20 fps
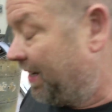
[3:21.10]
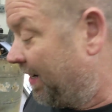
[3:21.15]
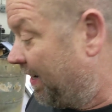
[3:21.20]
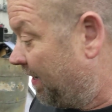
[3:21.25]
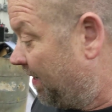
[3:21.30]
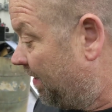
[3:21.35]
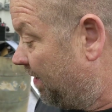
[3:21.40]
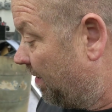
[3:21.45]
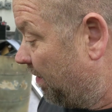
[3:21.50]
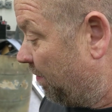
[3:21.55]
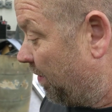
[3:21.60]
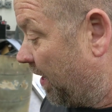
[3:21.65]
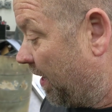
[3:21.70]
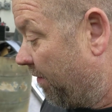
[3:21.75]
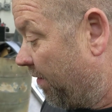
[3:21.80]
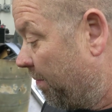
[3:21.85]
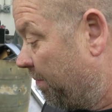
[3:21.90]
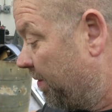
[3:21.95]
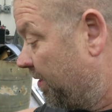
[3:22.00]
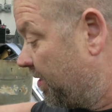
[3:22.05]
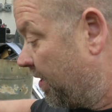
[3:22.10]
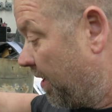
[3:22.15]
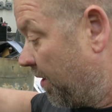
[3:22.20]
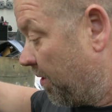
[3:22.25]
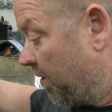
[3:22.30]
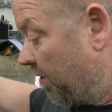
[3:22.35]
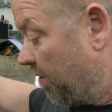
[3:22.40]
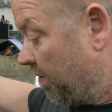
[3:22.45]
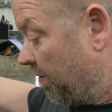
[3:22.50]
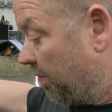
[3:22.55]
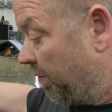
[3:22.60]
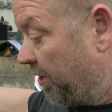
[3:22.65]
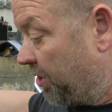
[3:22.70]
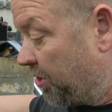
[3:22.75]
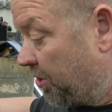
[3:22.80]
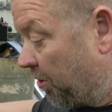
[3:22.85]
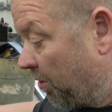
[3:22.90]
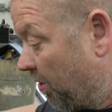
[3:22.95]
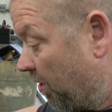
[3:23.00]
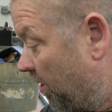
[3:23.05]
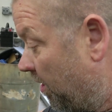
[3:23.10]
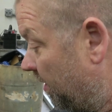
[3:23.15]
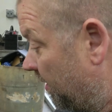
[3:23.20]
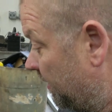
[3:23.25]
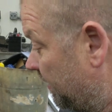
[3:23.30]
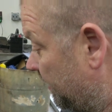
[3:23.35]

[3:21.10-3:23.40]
and one of them is another restorer,